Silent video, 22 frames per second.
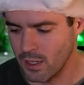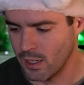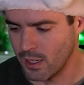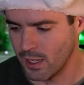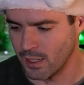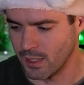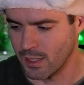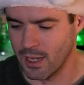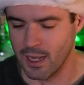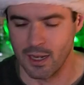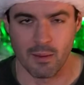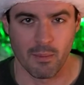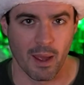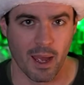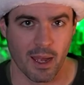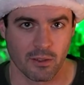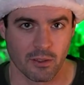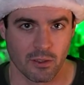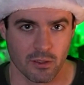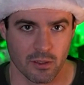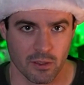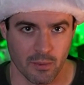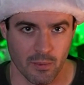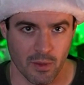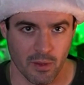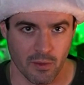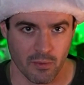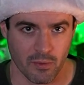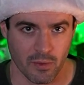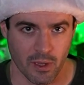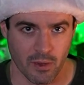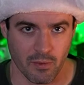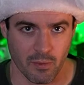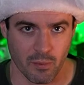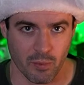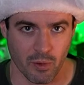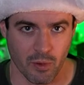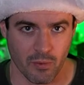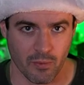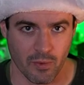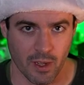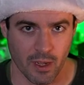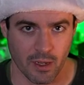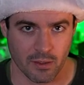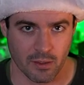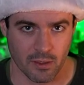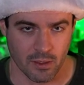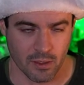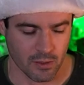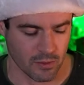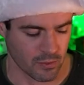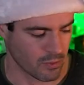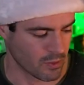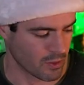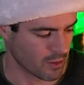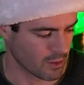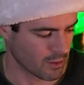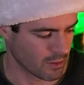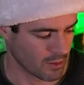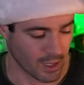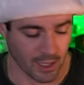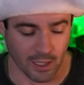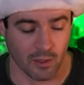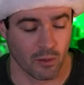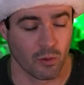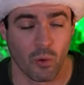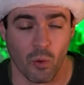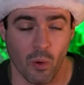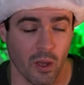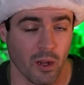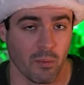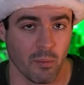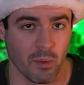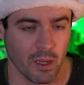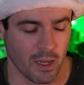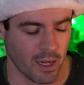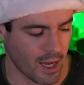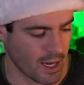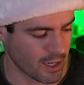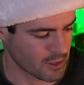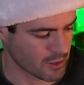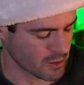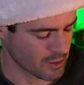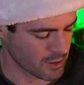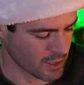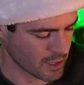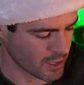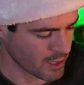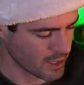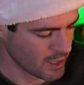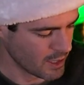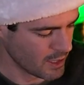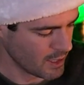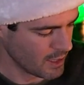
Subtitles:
It kind of matches some of the flavor profiles of this one, like quite a bit actually.